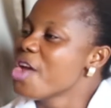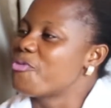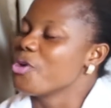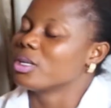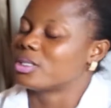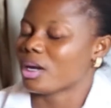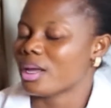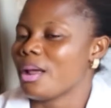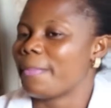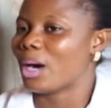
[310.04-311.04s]
if you're
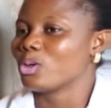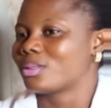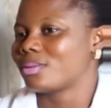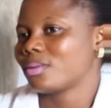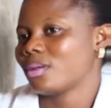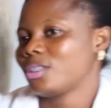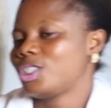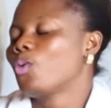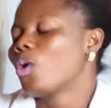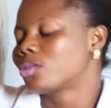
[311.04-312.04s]
talking about
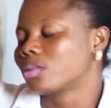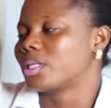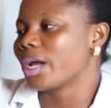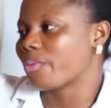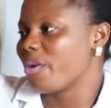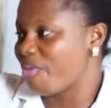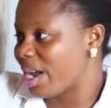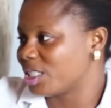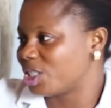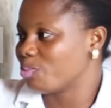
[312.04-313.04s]
she wants to take
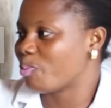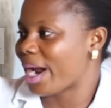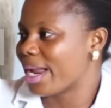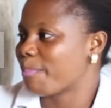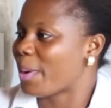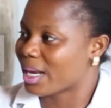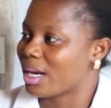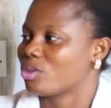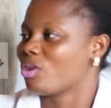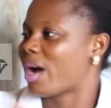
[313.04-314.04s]
revenge by packing
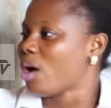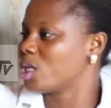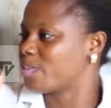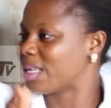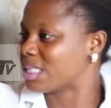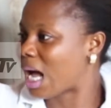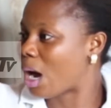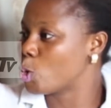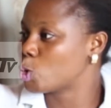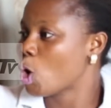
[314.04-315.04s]
out of her husband's
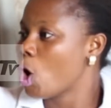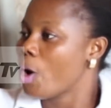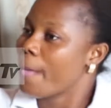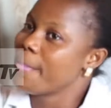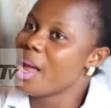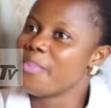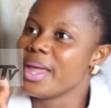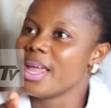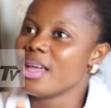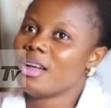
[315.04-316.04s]
house,
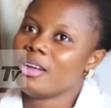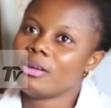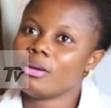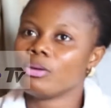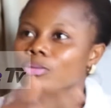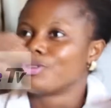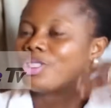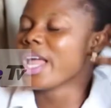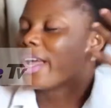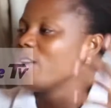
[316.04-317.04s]
maybe
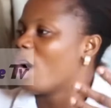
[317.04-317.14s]
thinking